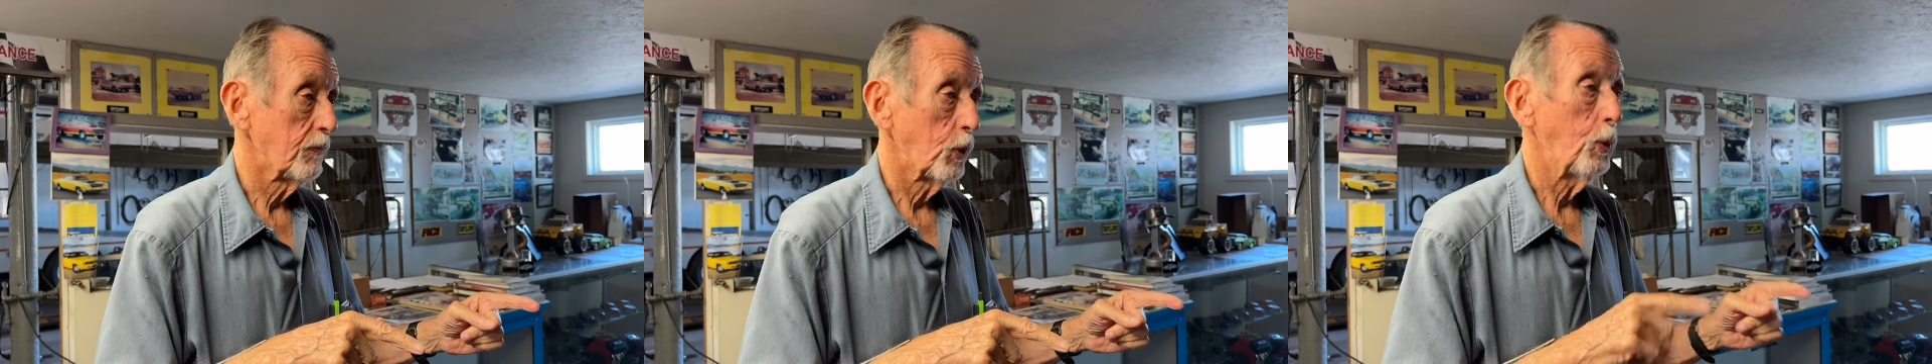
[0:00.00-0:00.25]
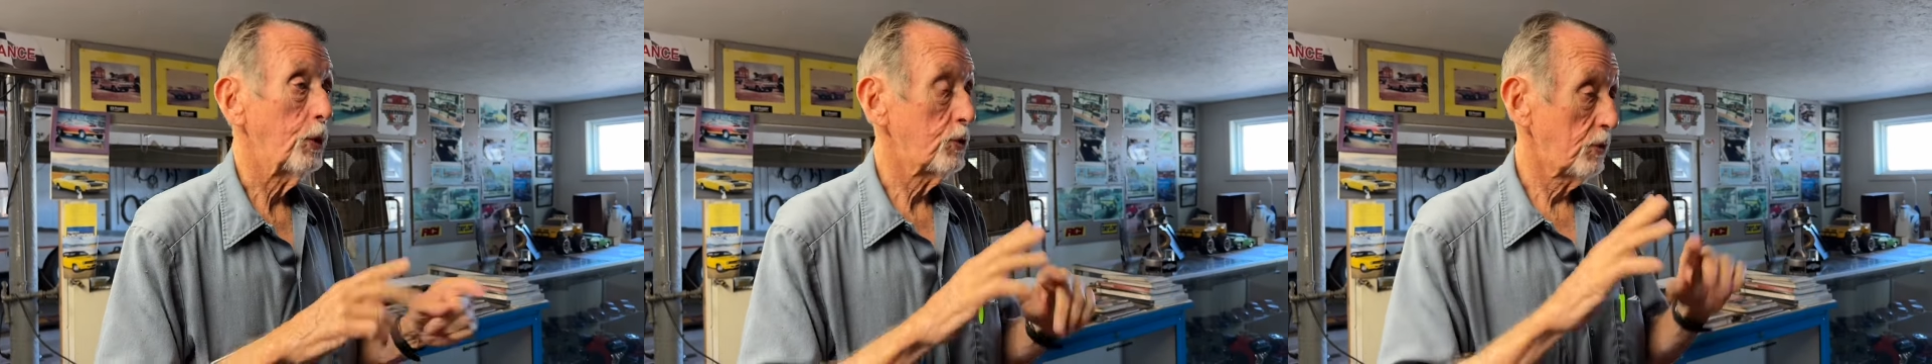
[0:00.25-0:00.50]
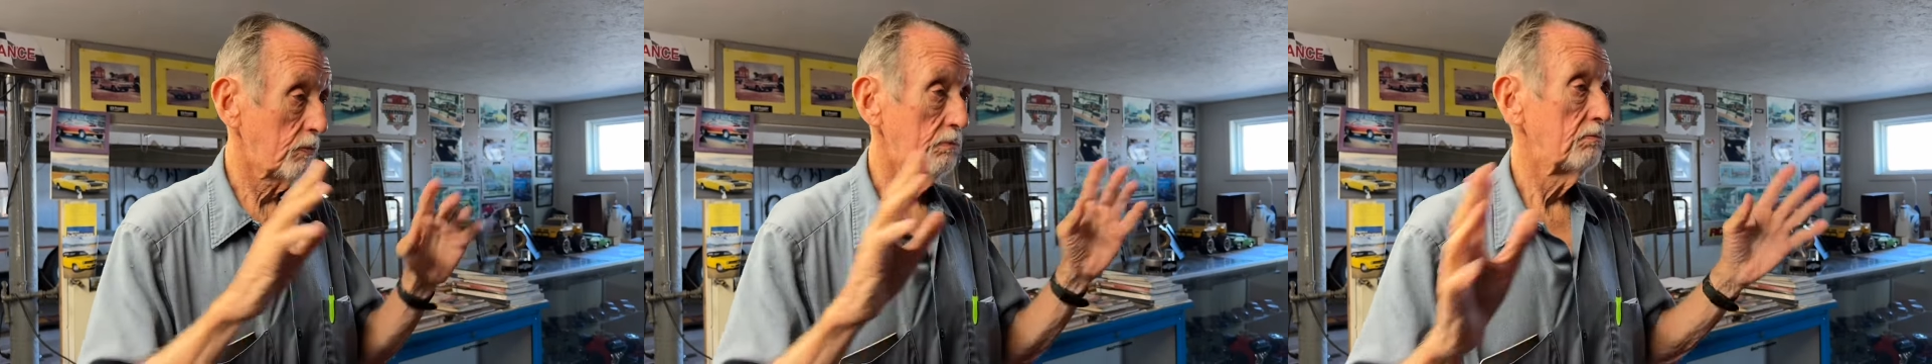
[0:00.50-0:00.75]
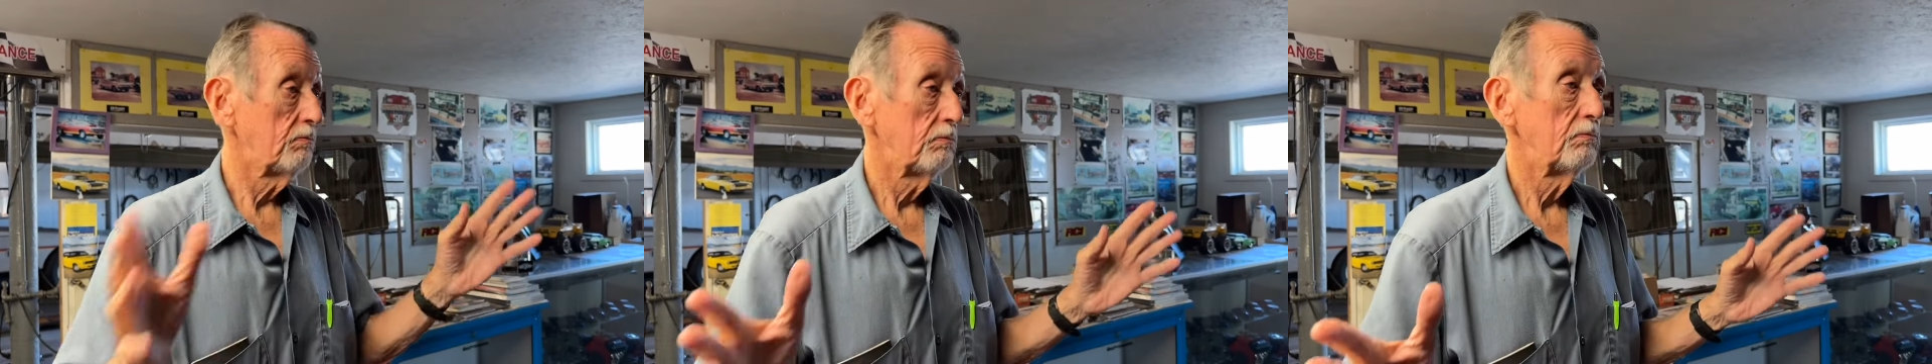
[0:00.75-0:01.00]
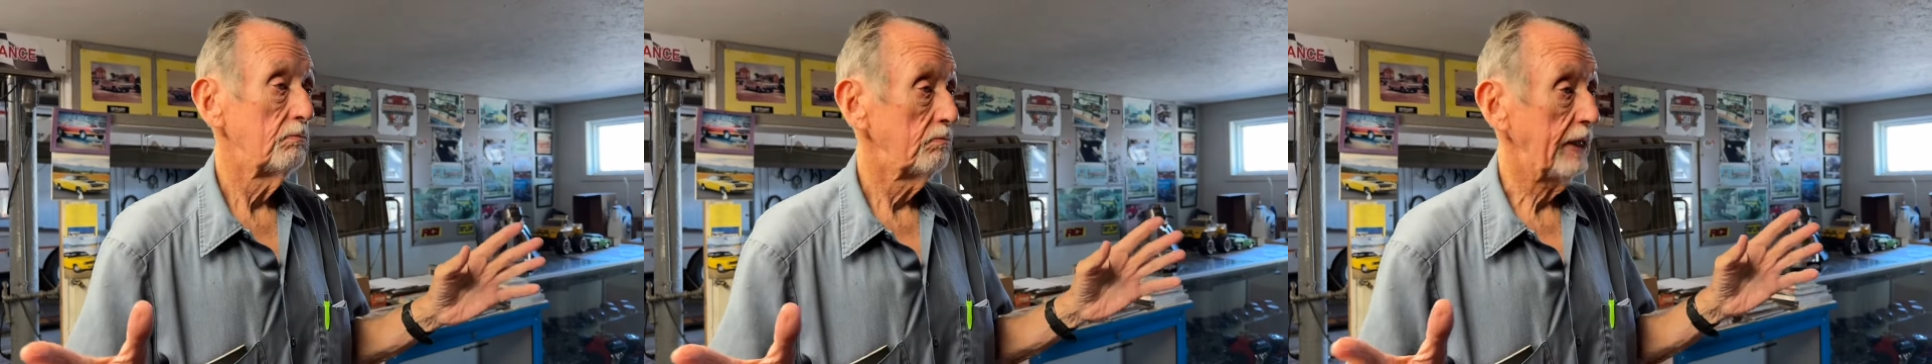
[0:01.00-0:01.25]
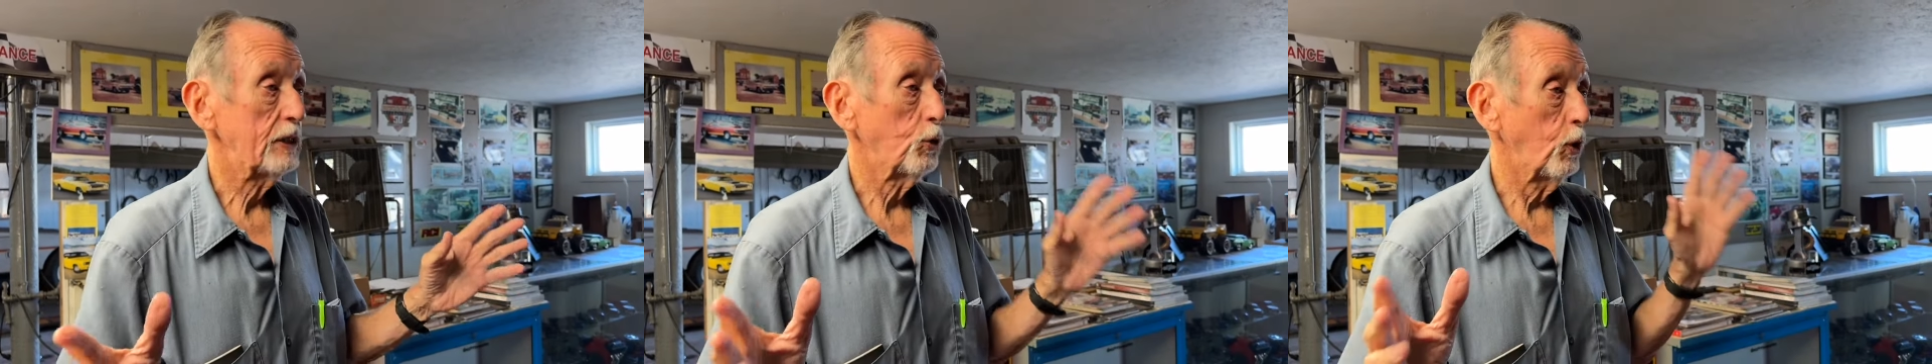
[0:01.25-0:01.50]
which
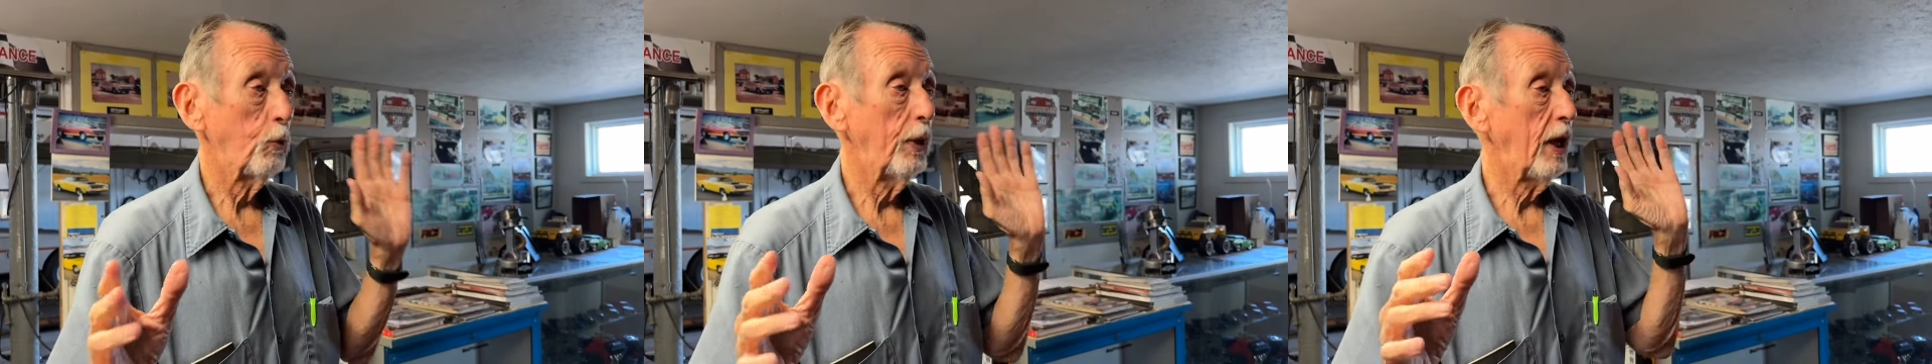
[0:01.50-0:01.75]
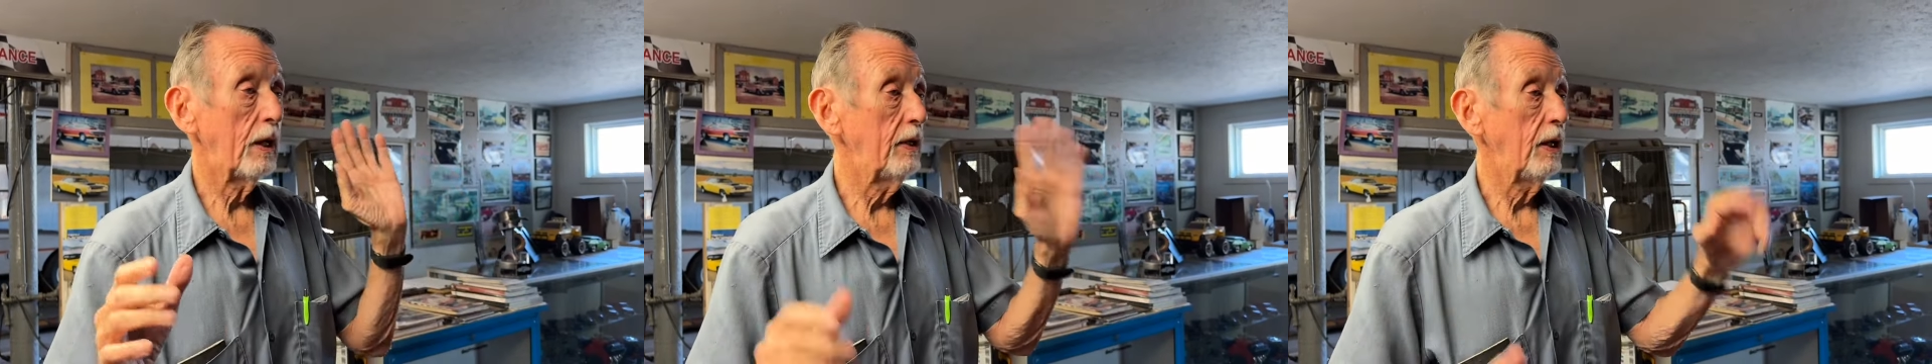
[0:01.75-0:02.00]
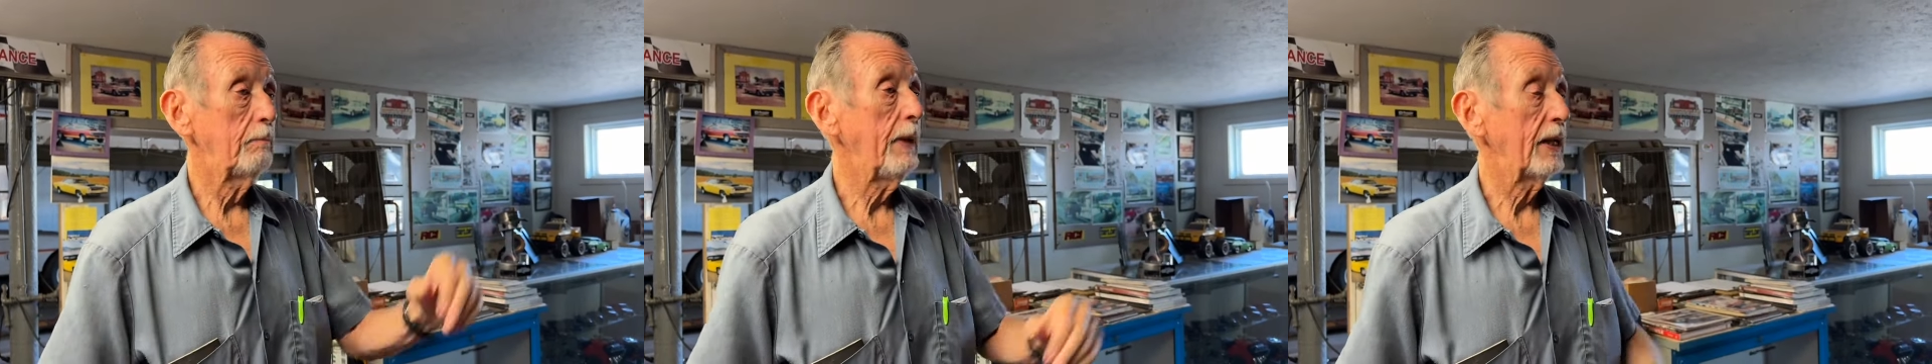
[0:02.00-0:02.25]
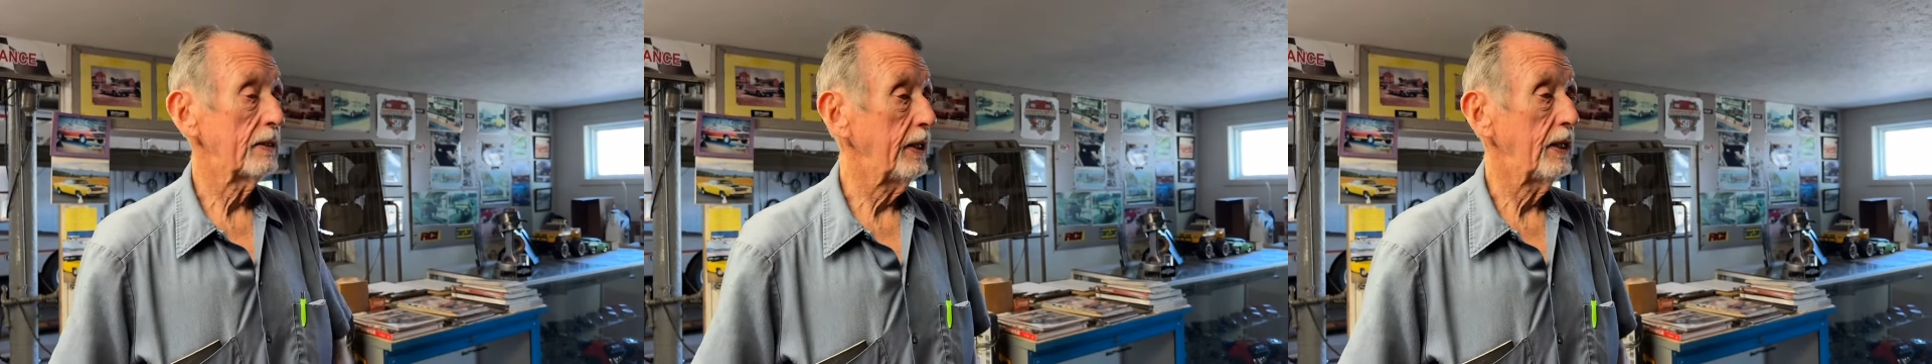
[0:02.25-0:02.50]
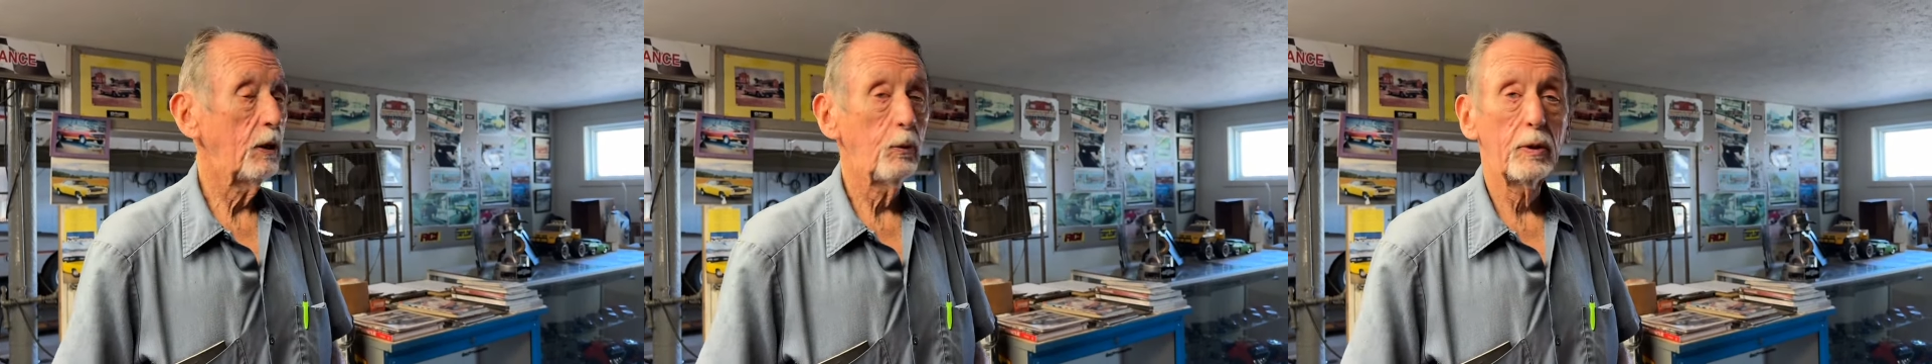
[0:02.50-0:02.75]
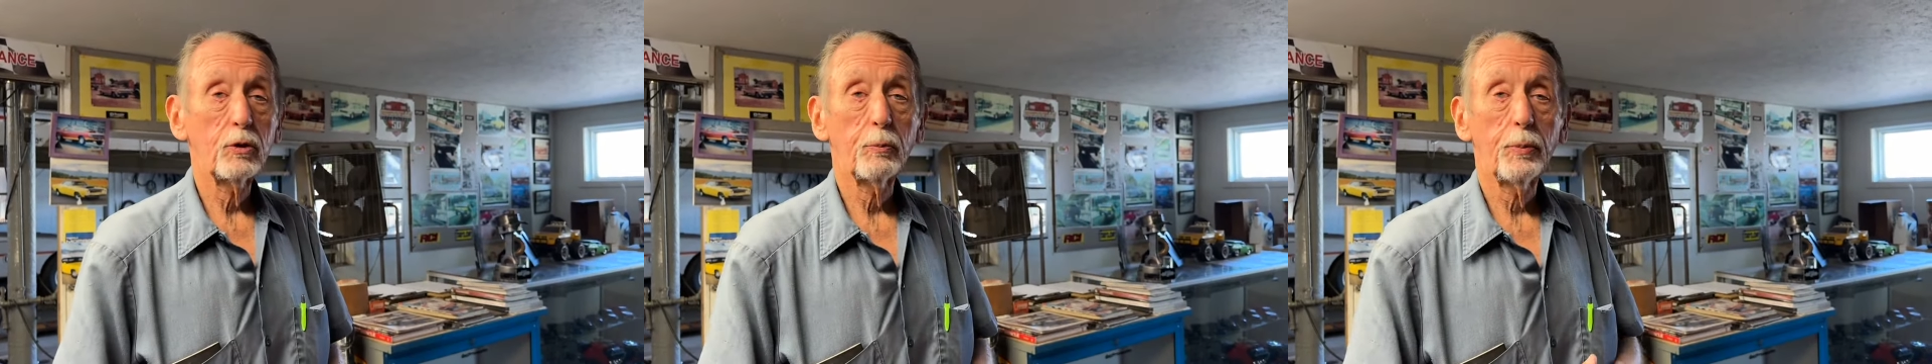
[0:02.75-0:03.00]
that's the only way I'd have done back then. I
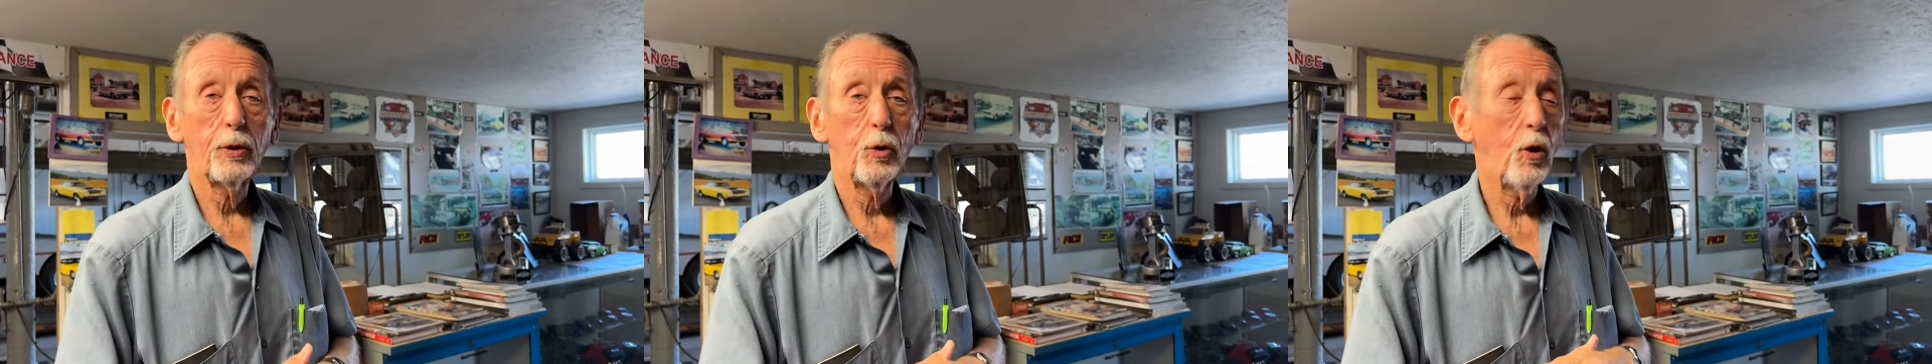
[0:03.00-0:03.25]
wouldn't go put no